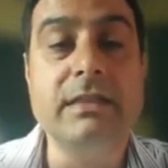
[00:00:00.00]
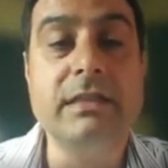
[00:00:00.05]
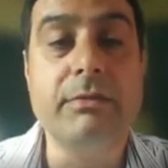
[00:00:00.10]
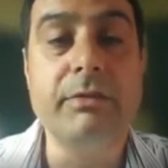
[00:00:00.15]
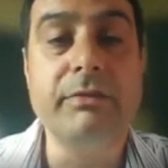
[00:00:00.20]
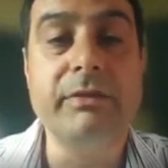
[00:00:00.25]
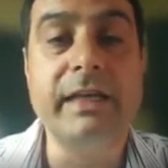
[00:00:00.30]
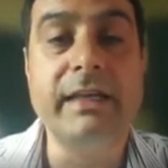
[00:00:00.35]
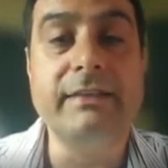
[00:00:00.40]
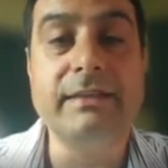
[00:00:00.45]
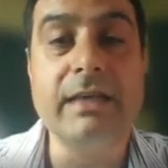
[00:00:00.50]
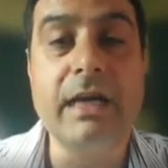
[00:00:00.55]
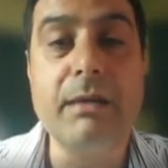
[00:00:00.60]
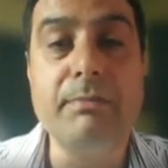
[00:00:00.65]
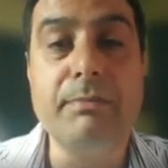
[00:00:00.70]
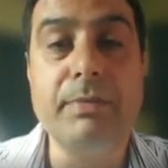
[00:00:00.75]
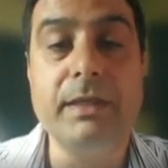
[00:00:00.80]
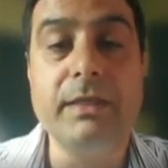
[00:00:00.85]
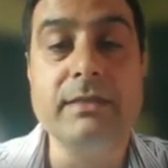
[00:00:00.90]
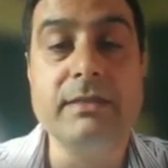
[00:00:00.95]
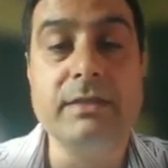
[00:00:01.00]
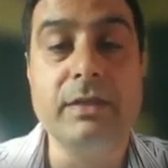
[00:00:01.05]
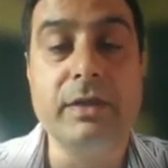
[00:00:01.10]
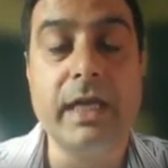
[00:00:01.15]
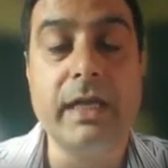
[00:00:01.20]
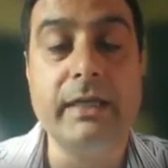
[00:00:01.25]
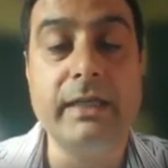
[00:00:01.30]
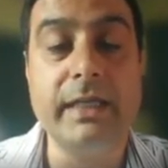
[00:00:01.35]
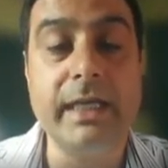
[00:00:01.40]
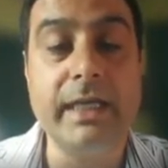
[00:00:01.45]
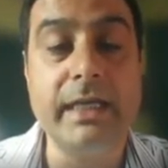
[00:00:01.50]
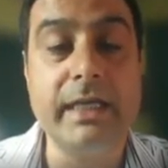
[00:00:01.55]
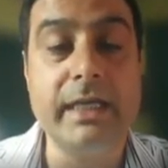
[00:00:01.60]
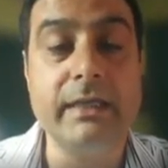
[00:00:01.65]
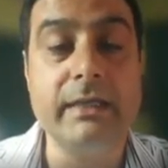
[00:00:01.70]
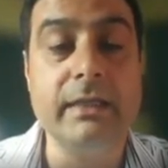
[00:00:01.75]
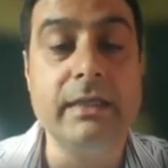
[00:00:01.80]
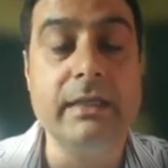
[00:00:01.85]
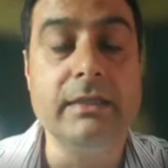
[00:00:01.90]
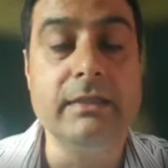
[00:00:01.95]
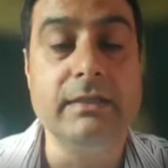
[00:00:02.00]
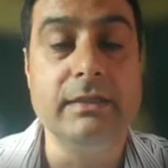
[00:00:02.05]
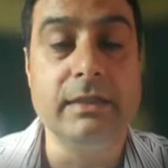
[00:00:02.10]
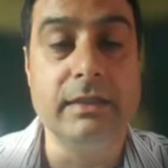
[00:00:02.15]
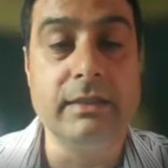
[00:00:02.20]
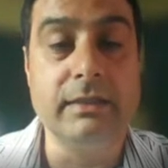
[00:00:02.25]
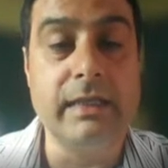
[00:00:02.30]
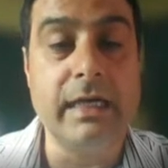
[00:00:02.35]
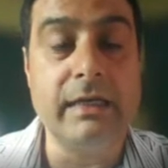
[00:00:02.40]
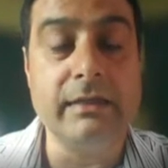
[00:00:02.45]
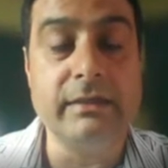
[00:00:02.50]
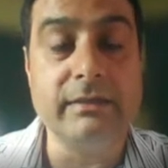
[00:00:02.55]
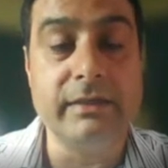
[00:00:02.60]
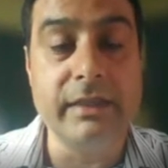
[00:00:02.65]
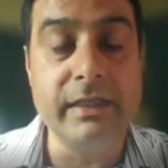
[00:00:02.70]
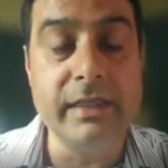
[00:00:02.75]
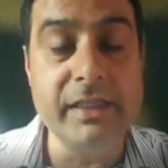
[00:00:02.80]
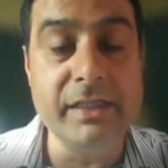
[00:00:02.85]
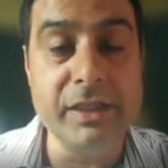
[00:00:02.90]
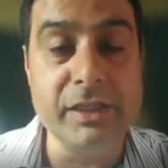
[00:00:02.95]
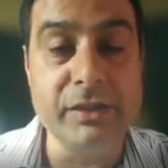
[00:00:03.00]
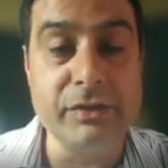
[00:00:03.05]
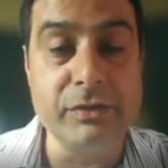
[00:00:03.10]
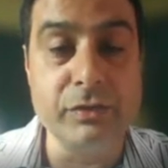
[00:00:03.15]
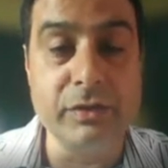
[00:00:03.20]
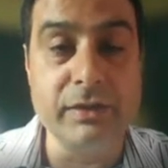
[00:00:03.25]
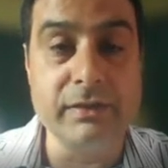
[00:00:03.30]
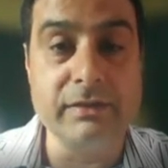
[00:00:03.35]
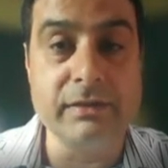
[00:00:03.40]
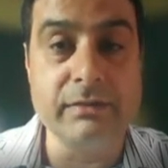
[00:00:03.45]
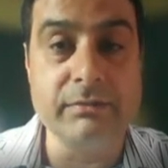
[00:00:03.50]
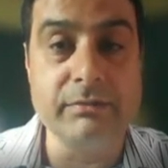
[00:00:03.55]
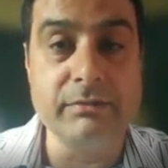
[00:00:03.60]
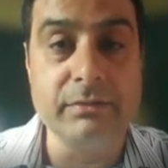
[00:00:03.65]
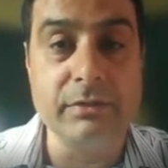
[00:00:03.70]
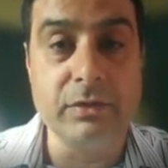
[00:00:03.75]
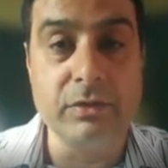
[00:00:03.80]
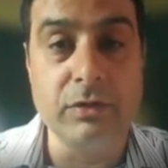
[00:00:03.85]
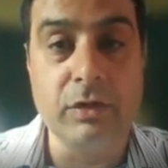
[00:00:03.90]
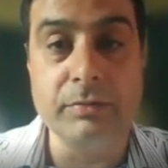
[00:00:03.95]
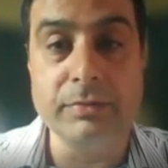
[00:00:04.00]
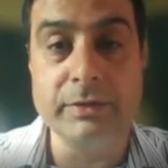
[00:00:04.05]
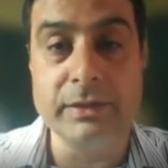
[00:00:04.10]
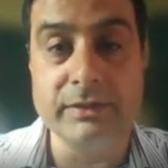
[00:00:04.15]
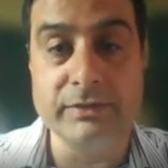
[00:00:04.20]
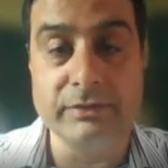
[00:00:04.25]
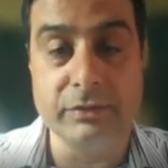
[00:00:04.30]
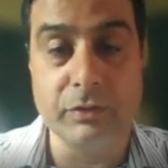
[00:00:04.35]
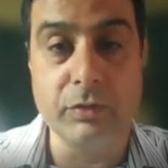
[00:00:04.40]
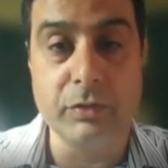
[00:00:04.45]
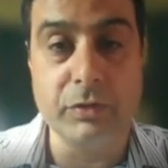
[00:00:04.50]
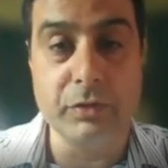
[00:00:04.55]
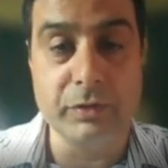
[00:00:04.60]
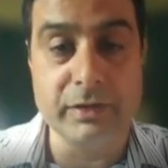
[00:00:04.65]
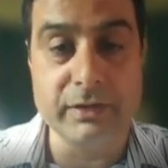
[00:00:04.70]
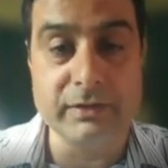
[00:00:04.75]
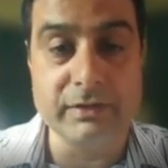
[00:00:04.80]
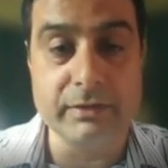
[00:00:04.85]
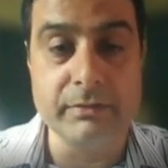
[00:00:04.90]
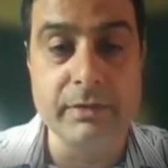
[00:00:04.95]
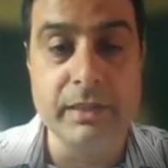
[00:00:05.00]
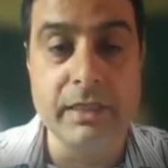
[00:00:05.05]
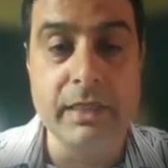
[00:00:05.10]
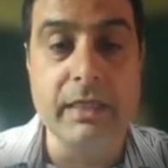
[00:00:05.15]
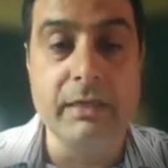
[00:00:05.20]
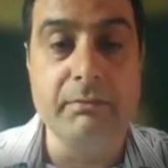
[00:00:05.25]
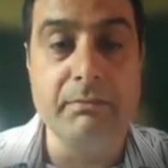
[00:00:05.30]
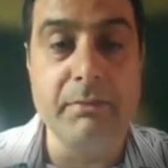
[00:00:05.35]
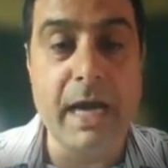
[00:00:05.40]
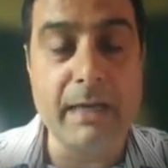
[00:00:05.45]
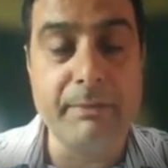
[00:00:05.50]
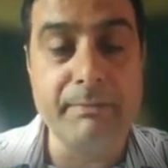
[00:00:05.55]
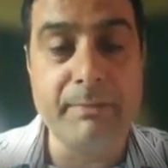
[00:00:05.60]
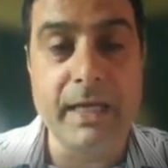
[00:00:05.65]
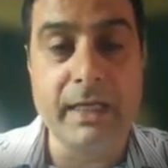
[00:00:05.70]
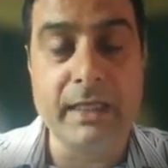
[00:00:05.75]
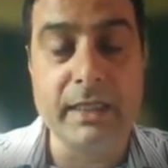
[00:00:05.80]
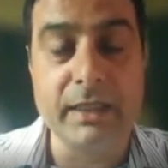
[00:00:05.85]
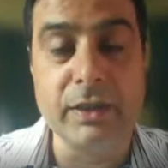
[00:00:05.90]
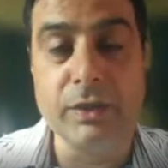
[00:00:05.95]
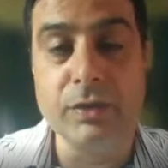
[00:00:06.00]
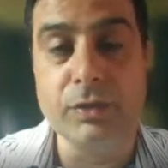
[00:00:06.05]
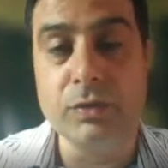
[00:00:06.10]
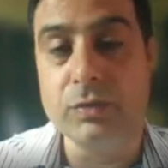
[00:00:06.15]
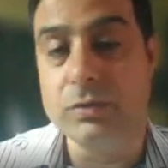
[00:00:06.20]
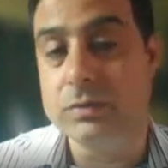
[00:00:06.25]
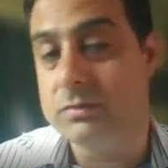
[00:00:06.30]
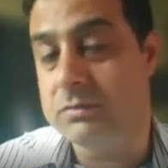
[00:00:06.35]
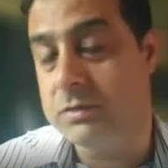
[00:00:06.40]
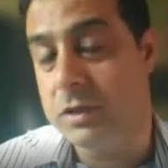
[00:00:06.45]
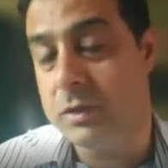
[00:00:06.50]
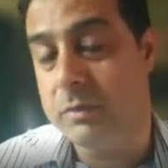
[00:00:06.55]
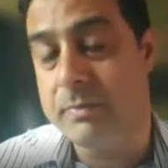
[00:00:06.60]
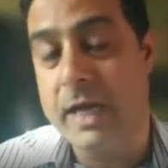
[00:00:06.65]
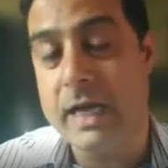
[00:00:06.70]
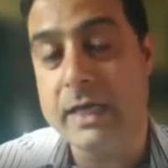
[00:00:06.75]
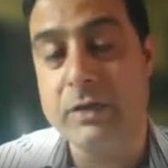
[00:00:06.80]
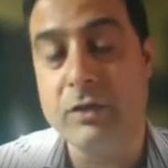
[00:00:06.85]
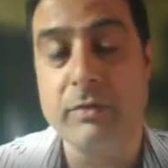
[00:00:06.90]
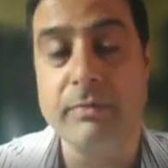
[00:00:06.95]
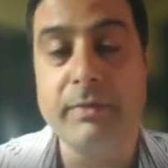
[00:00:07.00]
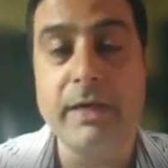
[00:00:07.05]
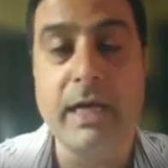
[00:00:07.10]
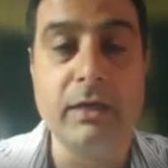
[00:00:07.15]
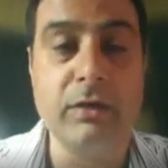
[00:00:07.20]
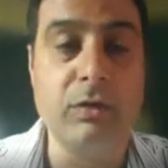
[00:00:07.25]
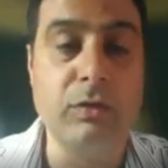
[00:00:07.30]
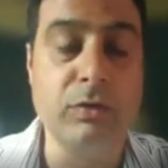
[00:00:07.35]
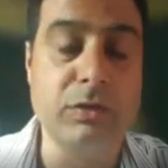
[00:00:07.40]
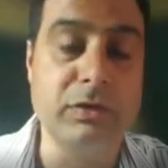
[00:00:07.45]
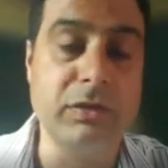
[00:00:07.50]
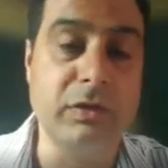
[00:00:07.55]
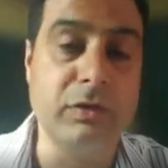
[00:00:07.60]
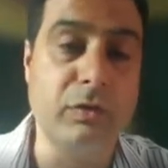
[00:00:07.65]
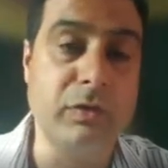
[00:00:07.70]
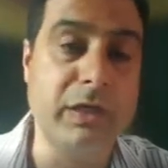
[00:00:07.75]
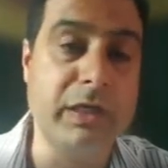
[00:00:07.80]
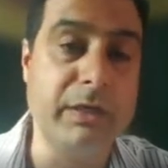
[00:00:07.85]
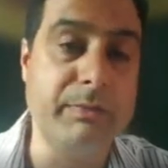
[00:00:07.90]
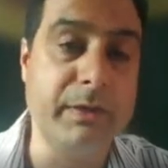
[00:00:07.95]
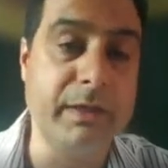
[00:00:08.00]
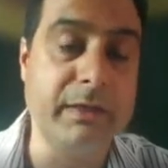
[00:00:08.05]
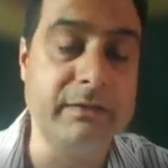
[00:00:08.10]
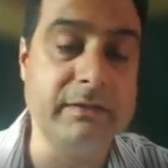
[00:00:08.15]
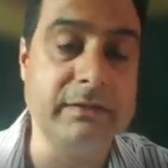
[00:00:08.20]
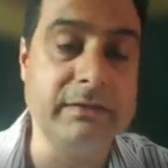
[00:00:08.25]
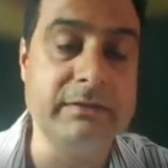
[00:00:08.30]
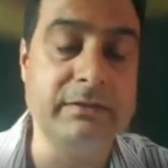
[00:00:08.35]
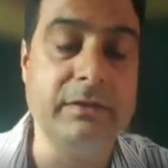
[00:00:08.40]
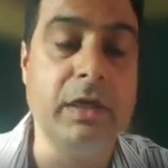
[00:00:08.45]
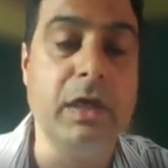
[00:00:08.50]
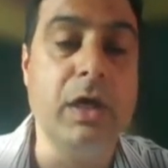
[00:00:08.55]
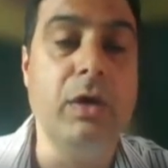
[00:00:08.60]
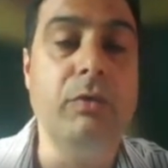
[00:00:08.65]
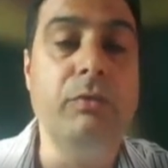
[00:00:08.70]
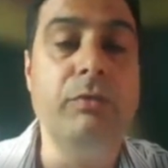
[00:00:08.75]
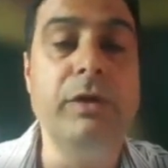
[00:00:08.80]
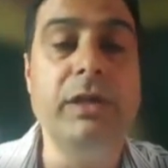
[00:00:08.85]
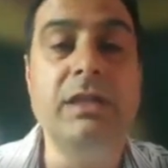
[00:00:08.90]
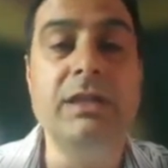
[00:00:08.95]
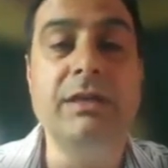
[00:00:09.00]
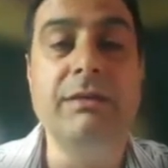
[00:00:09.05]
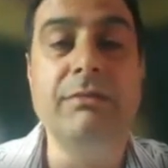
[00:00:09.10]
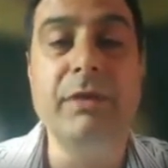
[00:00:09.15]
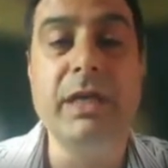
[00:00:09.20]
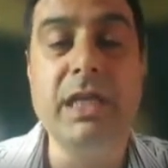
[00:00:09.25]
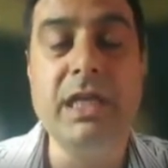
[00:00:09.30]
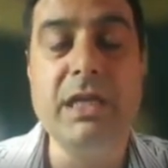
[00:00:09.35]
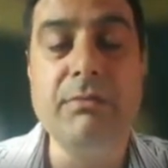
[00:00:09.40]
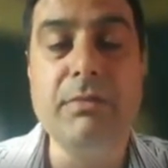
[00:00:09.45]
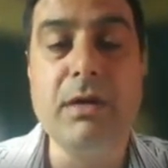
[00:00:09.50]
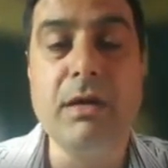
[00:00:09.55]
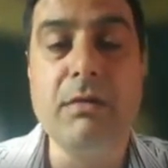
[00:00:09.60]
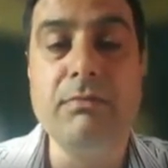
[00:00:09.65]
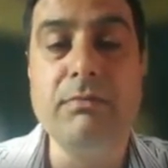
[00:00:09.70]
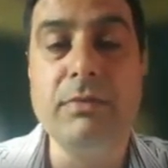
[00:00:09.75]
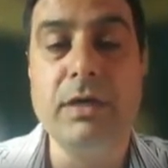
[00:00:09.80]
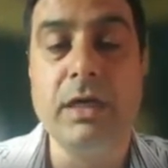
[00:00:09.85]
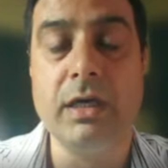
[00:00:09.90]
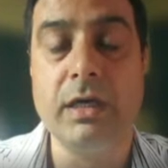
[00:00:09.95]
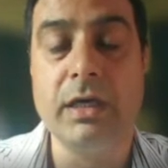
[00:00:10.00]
some of the examples. You can take it, that is religious tourism, of these slow tourism. Backpacking, pack your bag, go to the lonely places with the minimum